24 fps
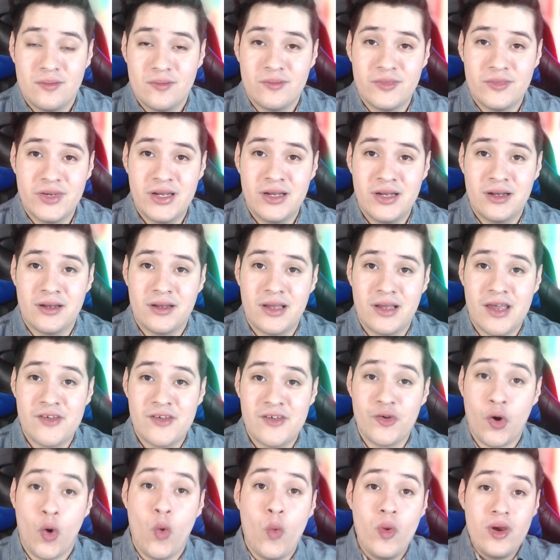Yeah, as
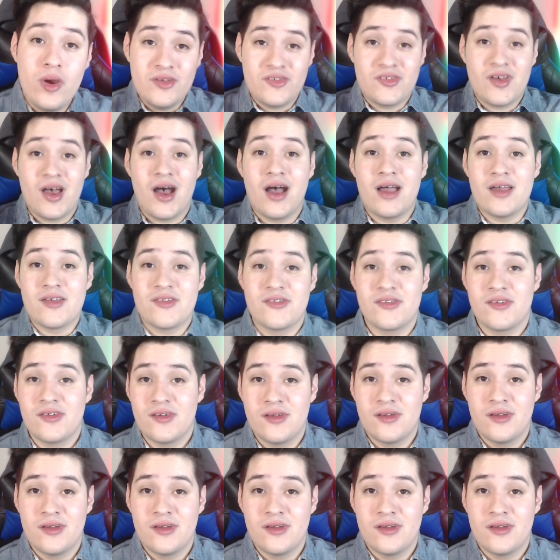always, guys,